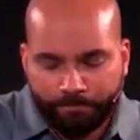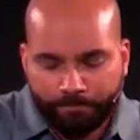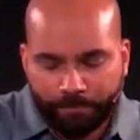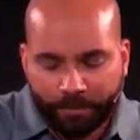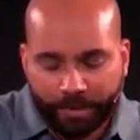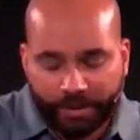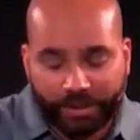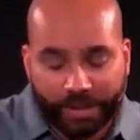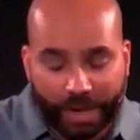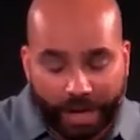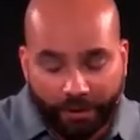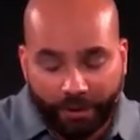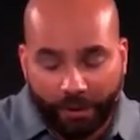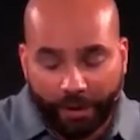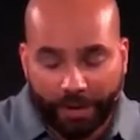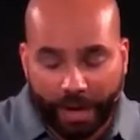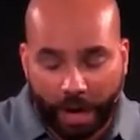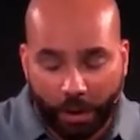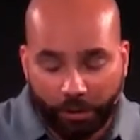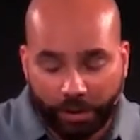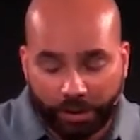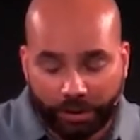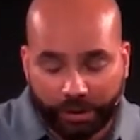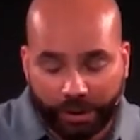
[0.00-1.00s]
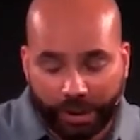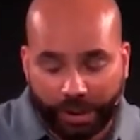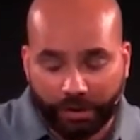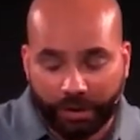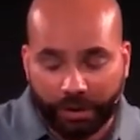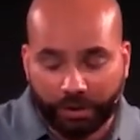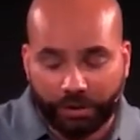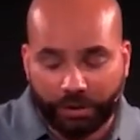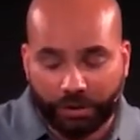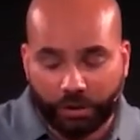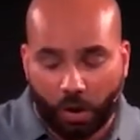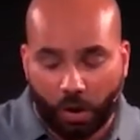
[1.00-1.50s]
The second thing that we see in
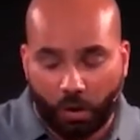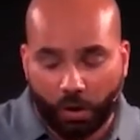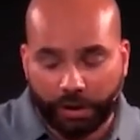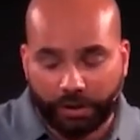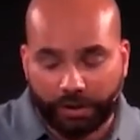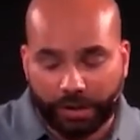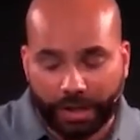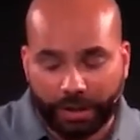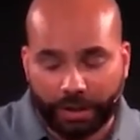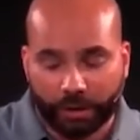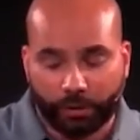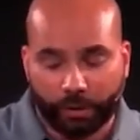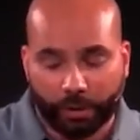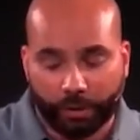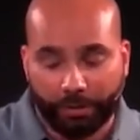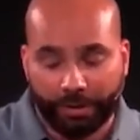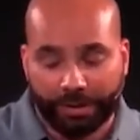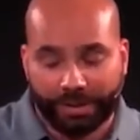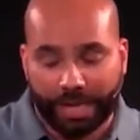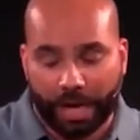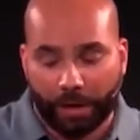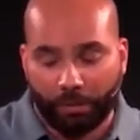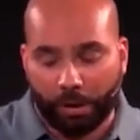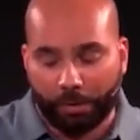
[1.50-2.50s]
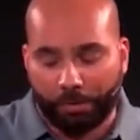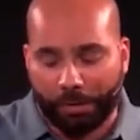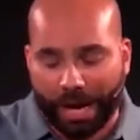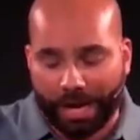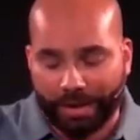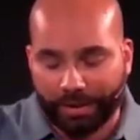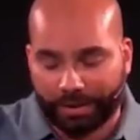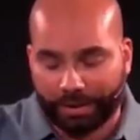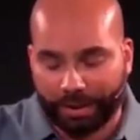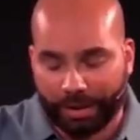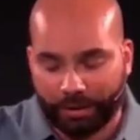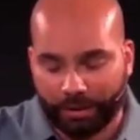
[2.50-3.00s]
this story, say this with me, say
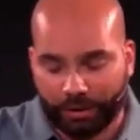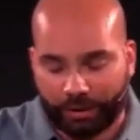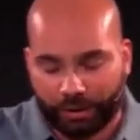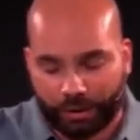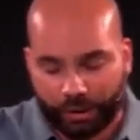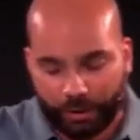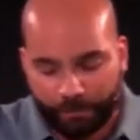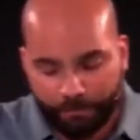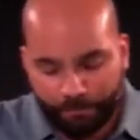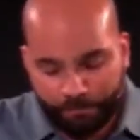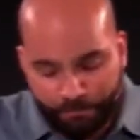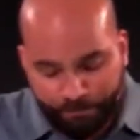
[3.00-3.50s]
repentance